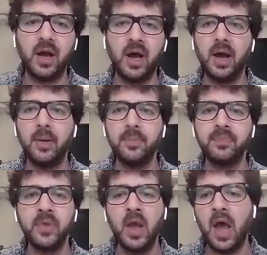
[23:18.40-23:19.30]
And
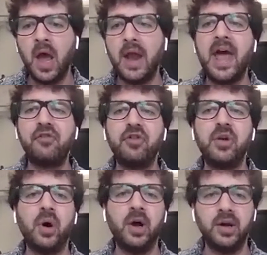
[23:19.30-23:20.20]

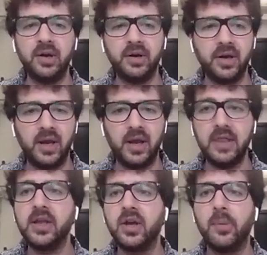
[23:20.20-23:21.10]
everyone
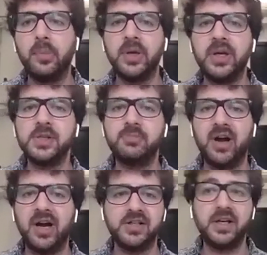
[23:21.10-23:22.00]
in the company is
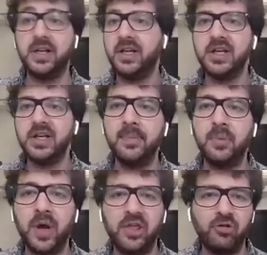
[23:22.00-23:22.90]
practicing leadership,
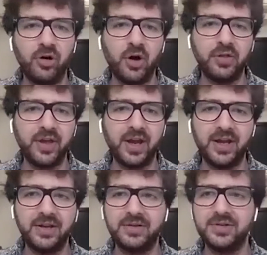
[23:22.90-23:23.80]
whether or not
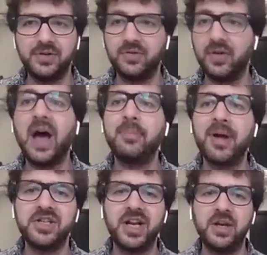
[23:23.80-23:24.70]
they sort of line
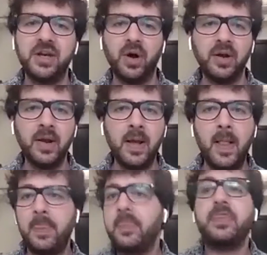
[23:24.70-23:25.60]
manage anyone,
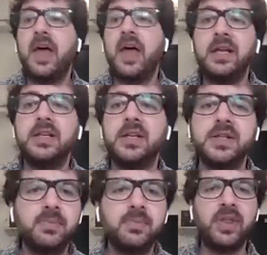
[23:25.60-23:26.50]
they're
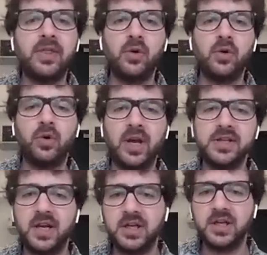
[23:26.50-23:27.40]
leaders within the
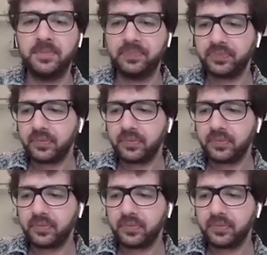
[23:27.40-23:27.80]
organization.